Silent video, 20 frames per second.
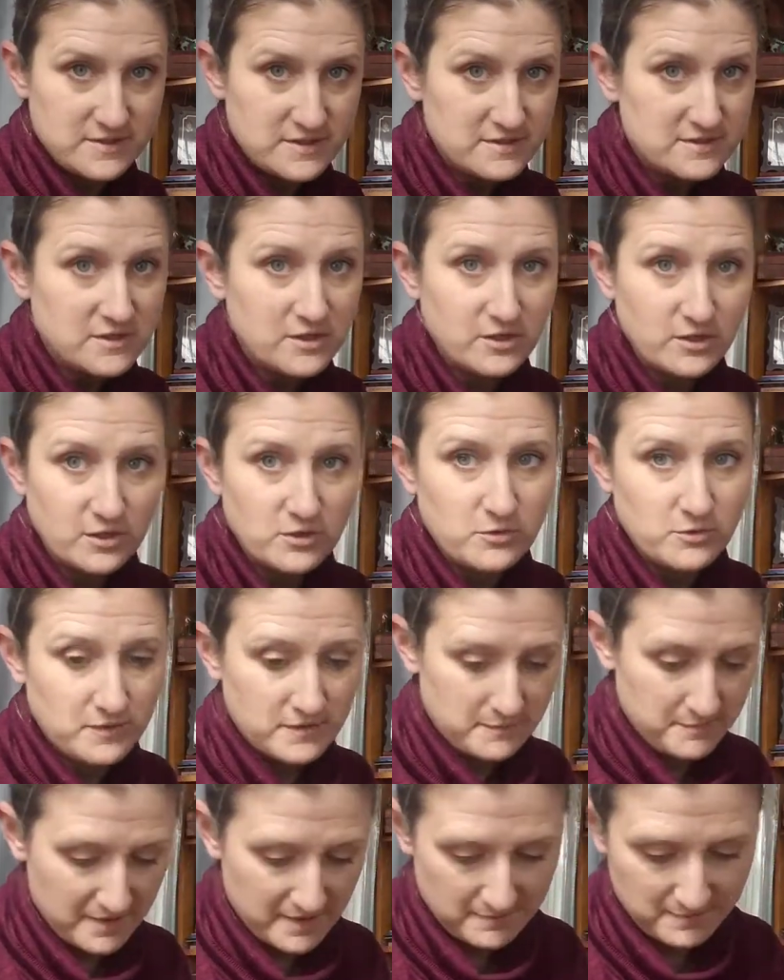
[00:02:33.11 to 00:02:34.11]
These are going to go in
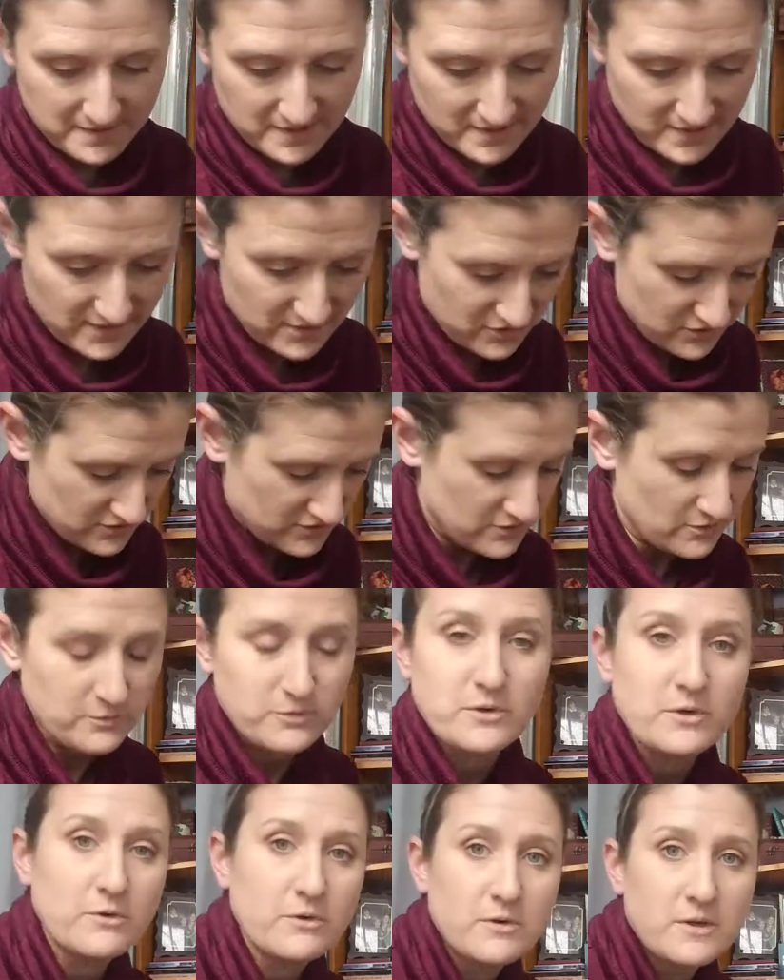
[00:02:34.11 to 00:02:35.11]
the maybe. I just don't
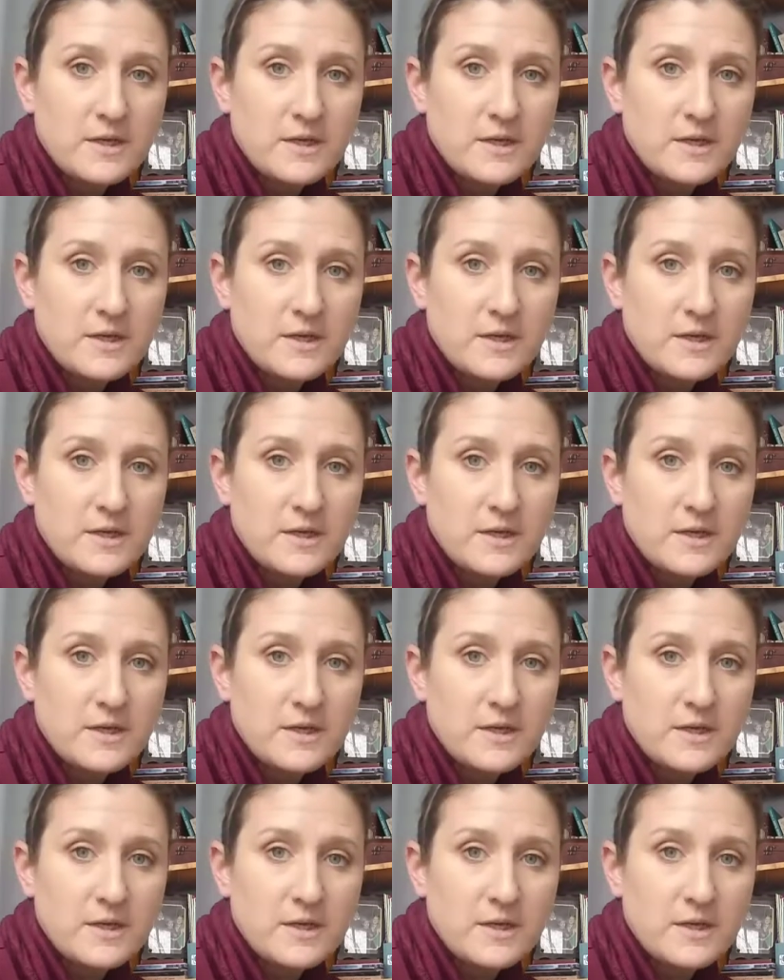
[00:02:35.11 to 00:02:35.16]
know